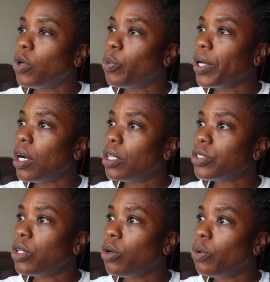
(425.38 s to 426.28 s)
We
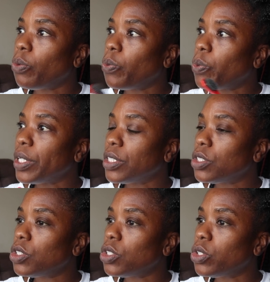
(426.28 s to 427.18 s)
also went
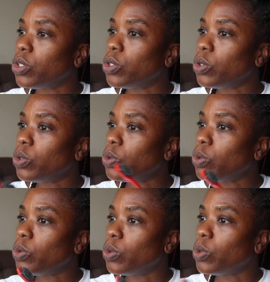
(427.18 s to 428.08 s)

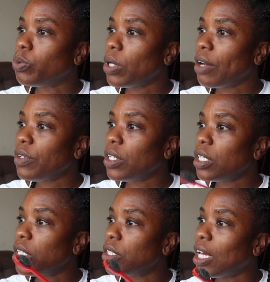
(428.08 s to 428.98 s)
to, have we done
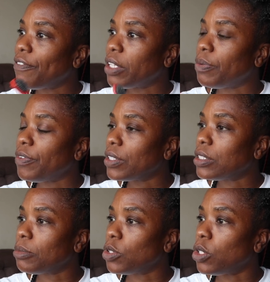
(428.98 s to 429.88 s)
any, I feel like we've done
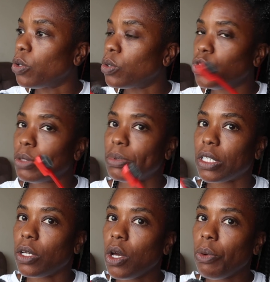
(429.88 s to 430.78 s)
some local trips.
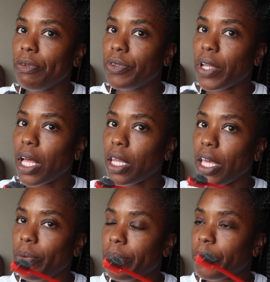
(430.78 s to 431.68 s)
Like, we flew to
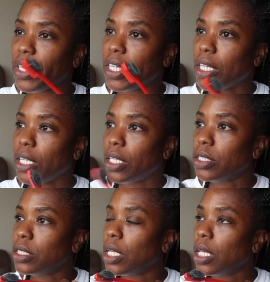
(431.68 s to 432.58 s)
LA one
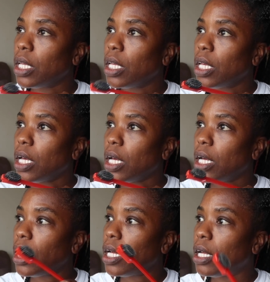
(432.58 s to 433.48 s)
weekend.
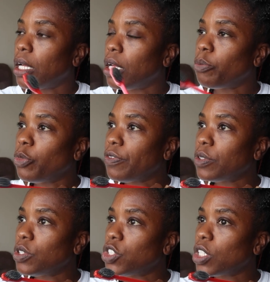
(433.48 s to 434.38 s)
We
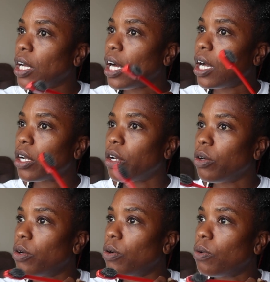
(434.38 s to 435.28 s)
flew to
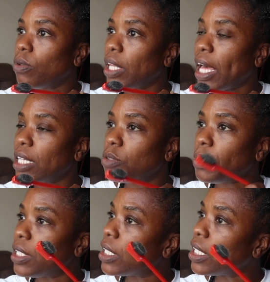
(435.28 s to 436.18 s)
Chicago last
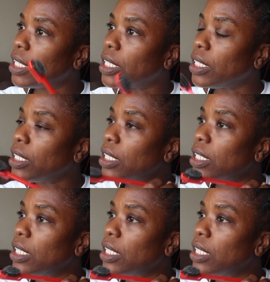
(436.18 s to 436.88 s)
weekend.